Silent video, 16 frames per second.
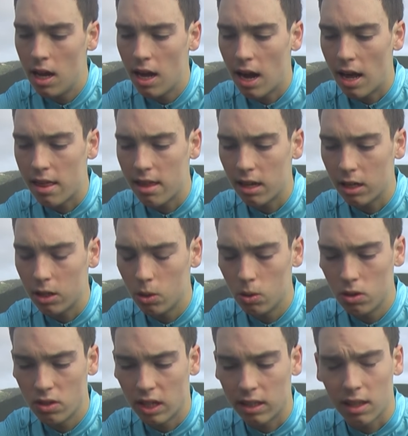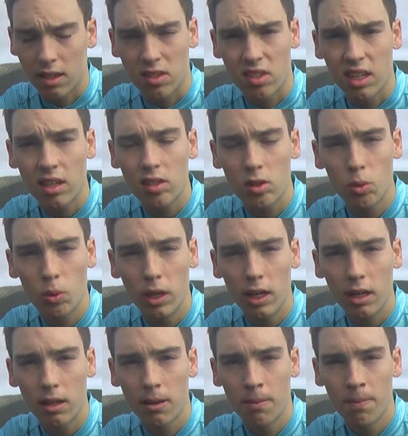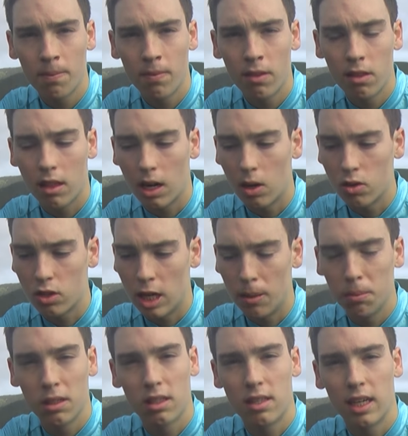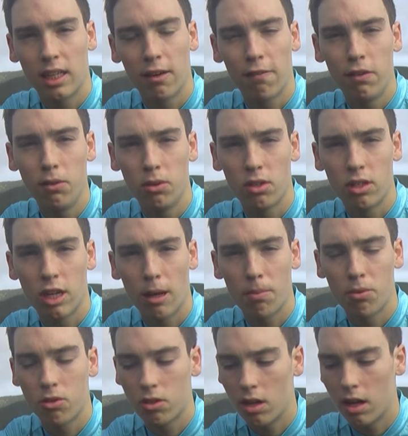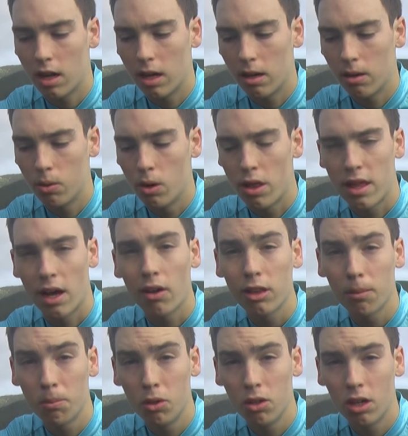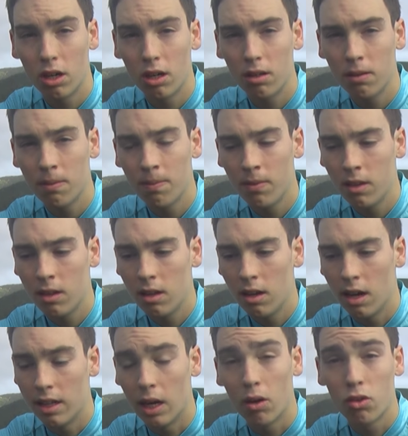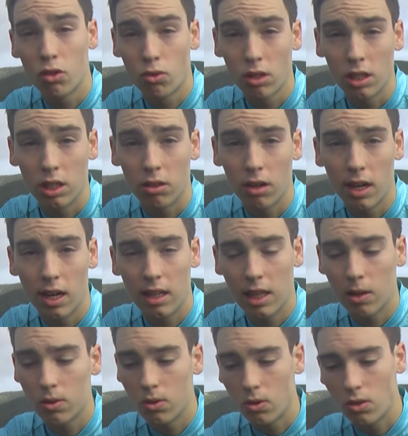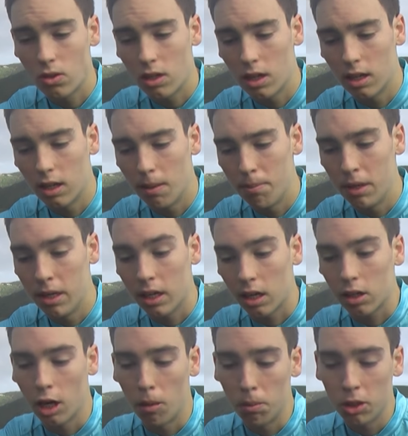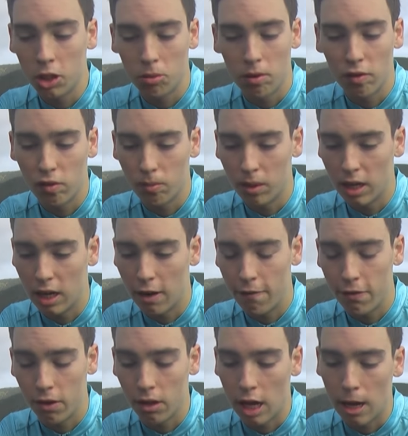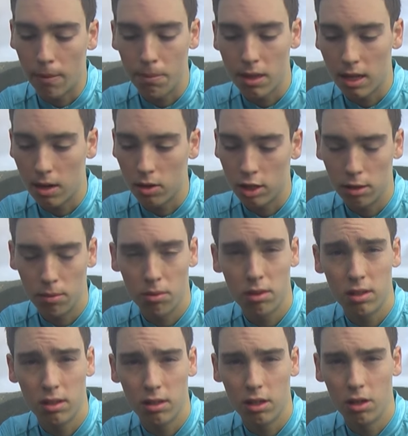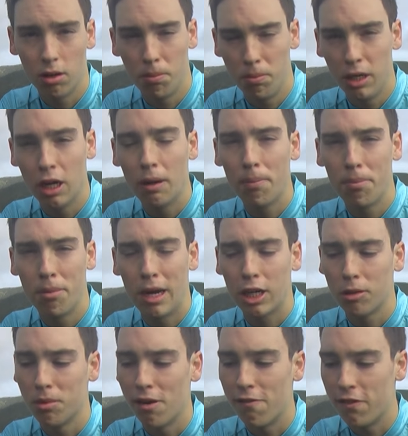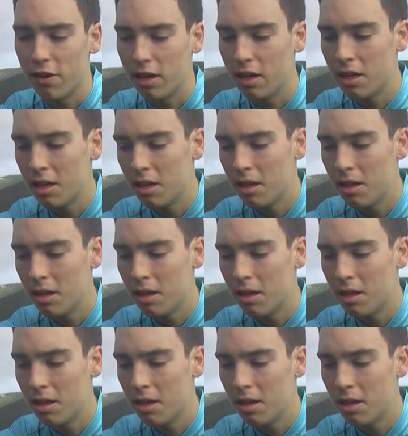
I think it was like the 6th week that I was able to take a few steps without the boot on, and that was really great. That was a big accomplishment for me, and I felt happy that I was able to be back on my feet.